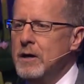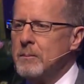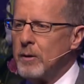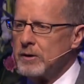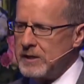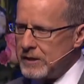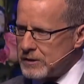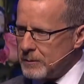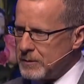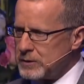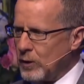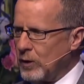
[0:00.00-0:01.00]

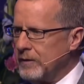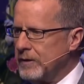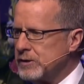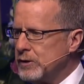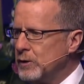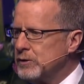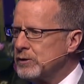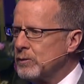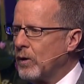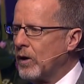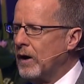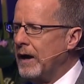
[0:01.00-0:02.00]
participatory the students
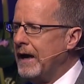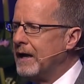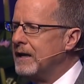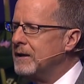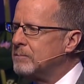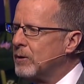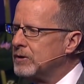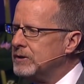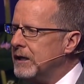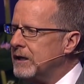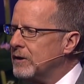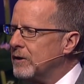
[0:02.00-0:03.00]
were, and in
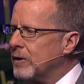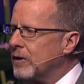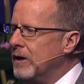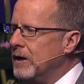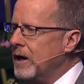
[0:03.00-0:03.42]
particular,